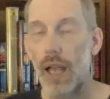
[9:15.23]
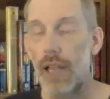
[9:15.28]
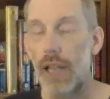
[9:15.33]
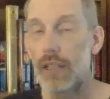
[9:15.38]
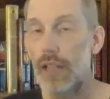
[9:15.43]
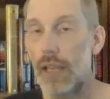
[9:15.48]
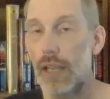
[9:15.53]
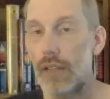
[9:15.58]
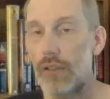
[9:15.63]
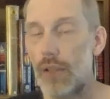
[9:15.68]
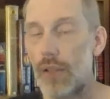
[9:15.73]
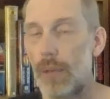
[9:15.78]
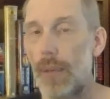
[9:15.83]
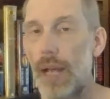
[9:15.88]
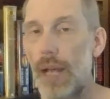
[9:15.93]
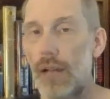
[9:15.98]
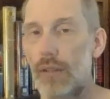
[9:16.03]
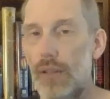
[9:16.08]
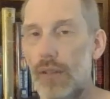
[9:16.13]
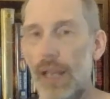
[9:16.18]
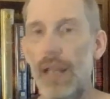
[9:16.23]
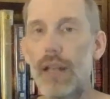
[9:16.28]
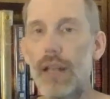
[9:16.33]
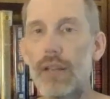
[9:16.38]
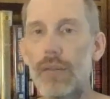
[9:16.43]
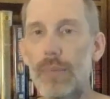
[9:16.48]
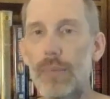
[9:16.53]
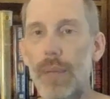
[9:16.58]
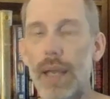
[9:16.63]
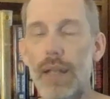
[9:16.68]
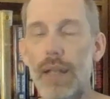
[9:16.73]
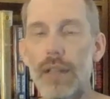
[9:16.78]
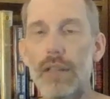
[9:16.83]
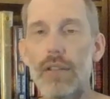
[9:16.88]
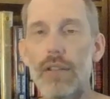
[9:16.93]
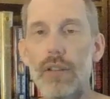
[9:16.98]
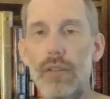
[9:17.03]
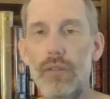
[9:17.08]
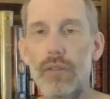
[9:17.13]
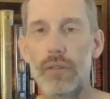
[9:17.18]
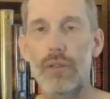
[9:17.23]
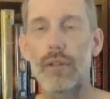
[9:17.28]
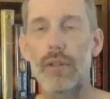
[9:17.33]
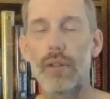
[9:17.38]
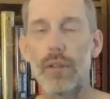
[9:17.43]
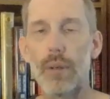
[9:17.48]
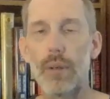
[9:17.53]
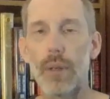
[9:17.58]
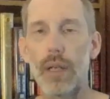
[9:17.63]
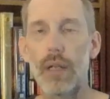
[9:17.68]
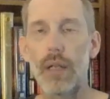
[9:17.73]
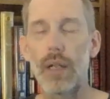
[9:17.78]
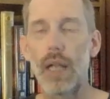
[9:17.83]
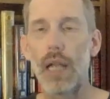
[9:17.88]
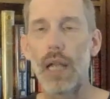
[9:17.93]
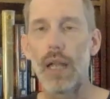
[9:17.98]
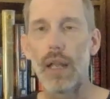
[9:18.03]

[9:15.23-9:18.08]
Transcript: And yet somehow Tanis manages to do it.